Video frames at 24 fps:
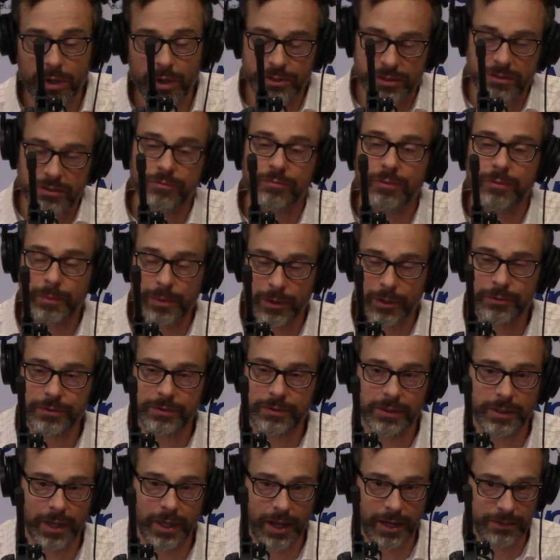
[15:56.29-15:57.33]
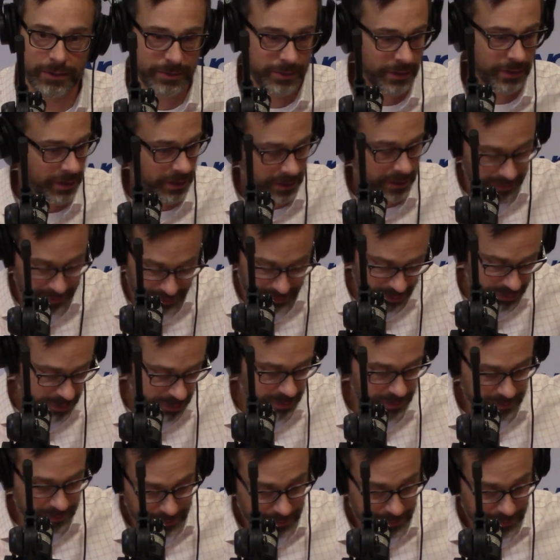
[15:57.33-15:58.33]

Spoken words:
question for both of you guys, and you just